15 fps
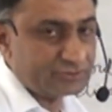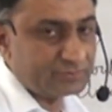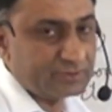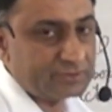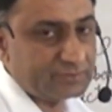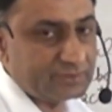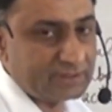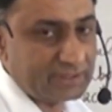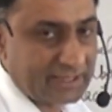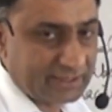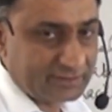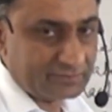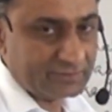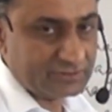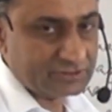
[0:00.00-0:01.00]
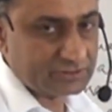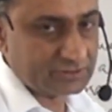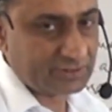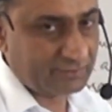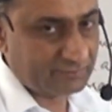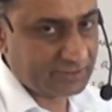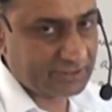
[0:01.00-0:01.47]
between language,
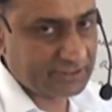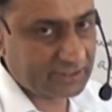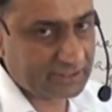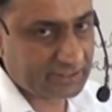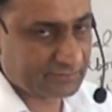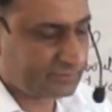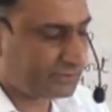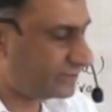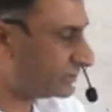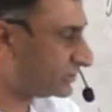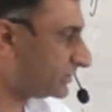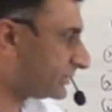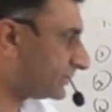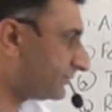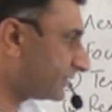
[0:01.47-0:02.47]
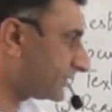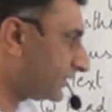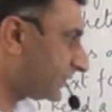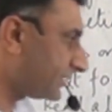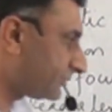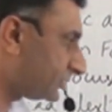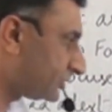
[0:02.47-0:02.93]
everyday language and scientific
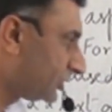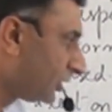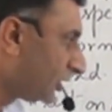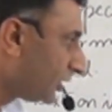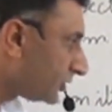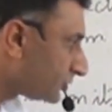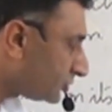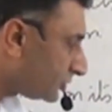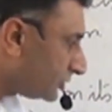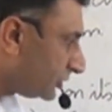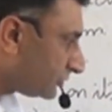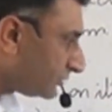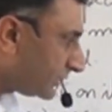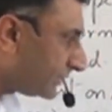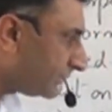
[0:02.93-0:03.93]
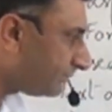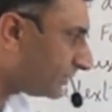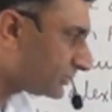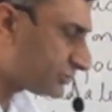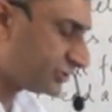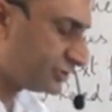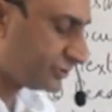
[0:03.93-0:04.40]
language. So these were the
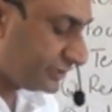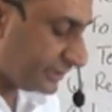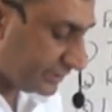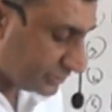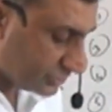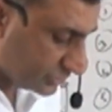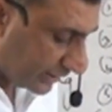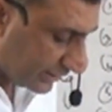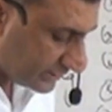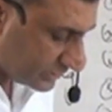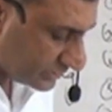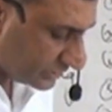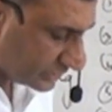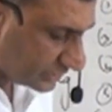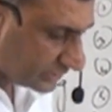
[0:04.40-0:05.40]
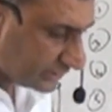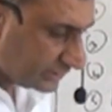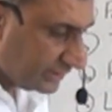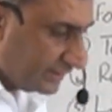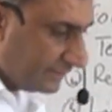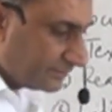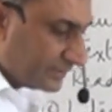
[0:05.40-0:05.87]
person, they started thinking
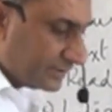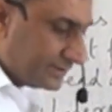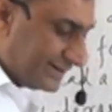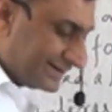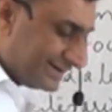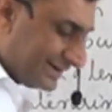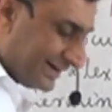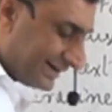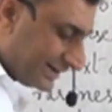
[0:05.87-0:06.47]
that let